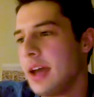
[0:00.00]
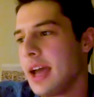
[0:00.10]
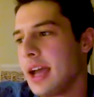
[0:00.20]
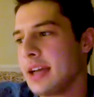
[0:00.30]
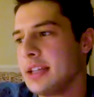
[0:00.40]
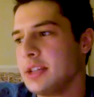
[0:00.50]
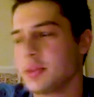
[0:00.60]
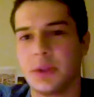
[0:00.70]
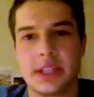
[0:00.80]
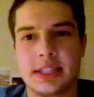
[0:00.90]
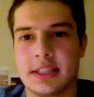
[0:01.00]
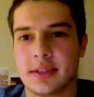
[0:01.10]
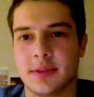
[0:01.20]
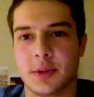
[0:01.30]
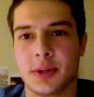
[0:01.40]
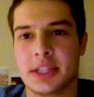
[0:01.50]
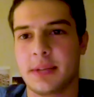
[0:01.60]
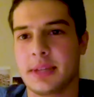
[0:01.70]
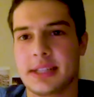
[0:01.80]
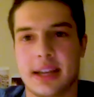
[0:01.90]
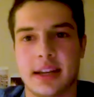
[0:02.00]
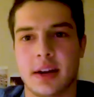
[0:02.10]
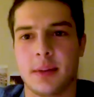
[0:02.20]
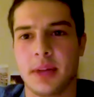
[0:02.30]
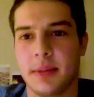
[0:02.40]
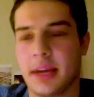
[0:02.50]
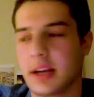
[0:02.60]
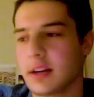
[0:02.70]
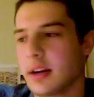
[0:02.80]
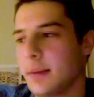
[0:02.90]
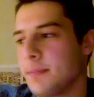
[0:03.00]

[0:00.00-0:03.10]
And he just really sees the floor. He's going to be a secondary playmaker.